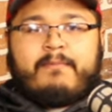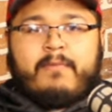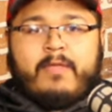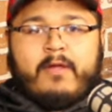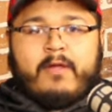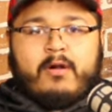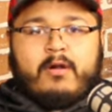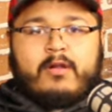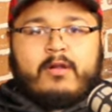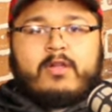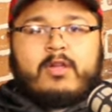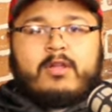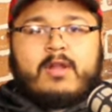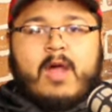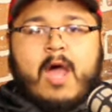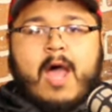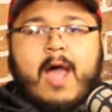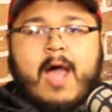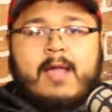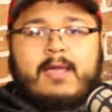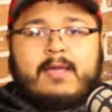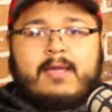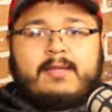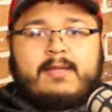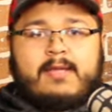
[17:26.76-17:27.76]
they're a good
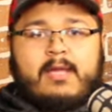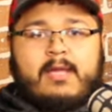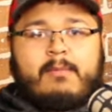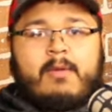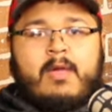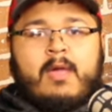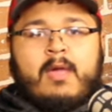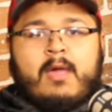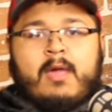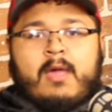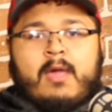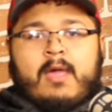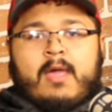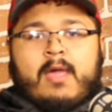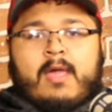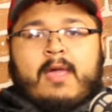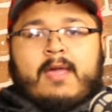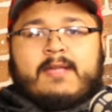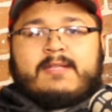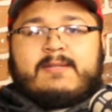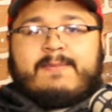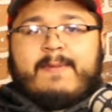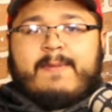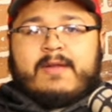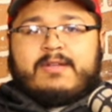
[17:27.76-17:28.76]
hockey team,
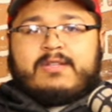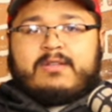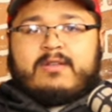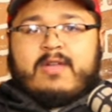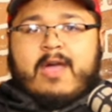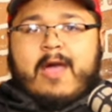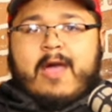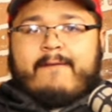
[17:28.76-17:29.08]
especially